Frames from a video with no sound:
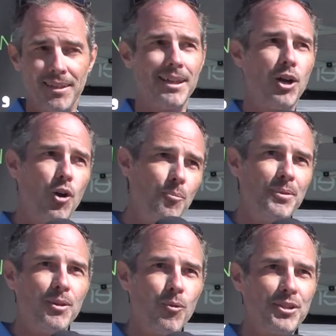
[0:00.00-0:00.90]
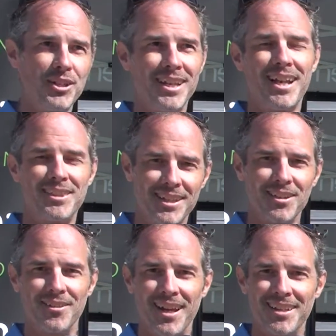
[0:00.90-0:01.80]
and then hope that what you get out the
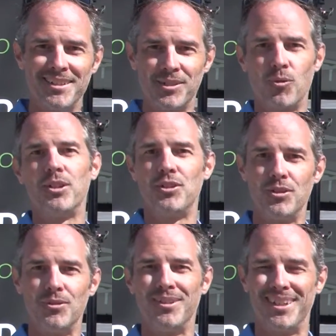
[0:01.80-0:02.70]
other end is what you